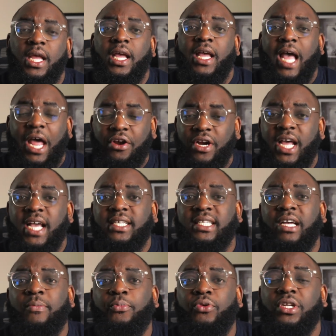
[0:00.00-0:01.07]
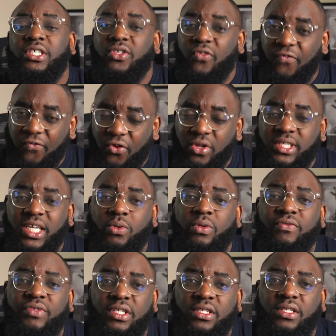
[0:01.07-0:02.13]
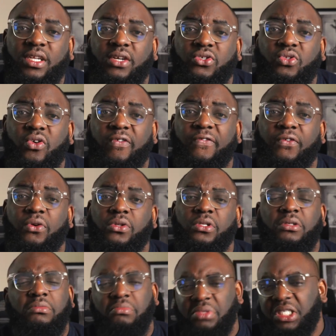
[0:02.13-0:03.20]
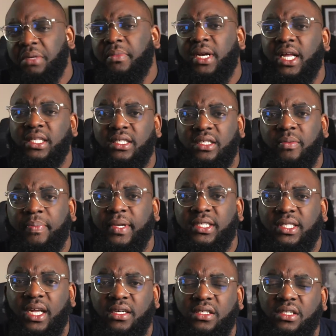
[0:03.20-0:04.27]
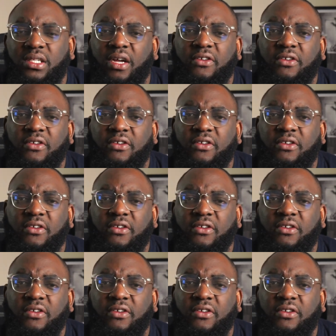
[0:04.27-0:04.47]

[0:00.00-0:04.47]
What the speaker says: Another example is the Flutterwave Digital Storefront, similar to the Paystack Digital